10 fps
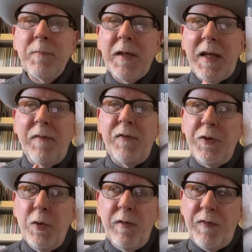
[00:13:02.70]
if
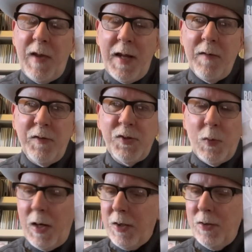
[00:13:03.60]
you're a fan of this
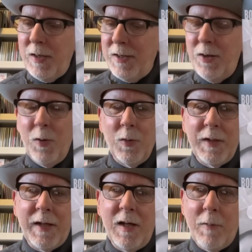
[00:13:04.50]
record and you don't
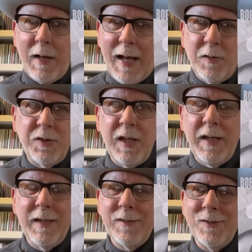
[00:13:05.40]
really care about
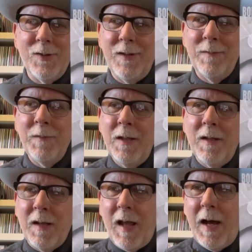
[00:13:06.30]
outtakes or
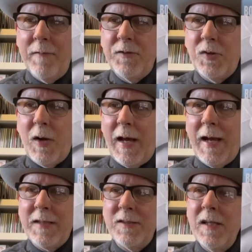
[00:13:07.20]
live
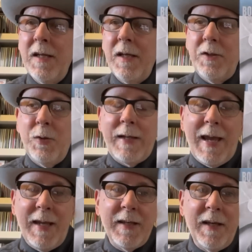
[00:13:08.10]
tracks, you
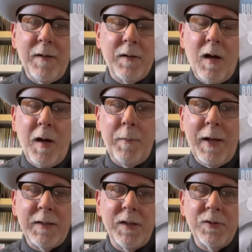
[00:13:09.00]
can get a
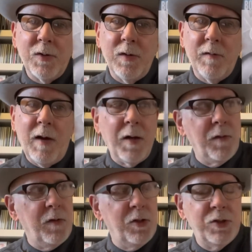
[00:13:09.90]
compact disc or a
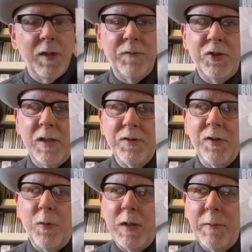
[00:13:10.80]
vinyl version of just
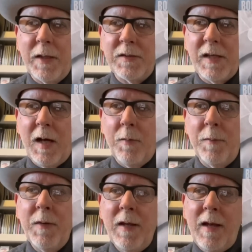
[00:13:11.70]
the remixed
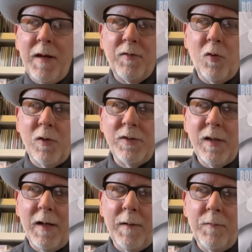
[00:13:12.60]
album. And of course,
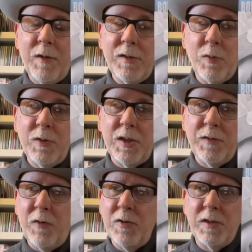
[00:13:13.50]
this was his
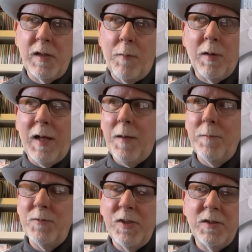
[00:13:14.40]
first double
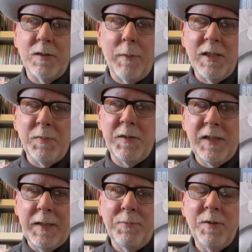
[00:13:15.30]
album since the Basement
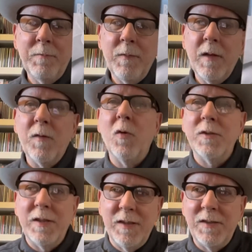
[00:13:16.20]
Tapes. Of
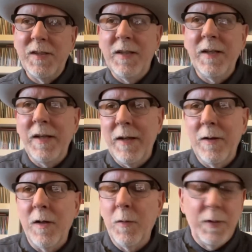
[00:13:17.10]
course, in the CD
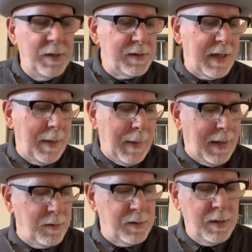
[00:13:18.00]
era when this came
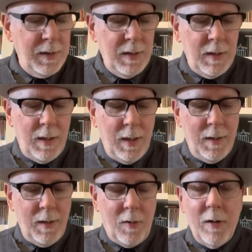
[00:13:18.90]
out,
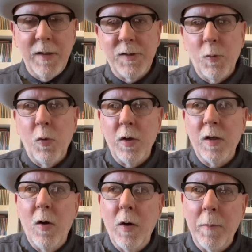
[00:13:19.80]
artists were
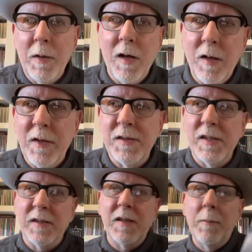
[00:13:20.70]
going beyond the
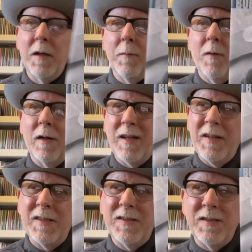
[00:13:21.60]
60-minute mark. I
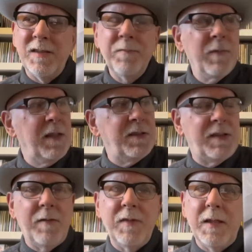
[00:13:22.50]
think this is
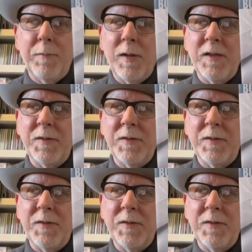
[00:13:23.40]
70 plus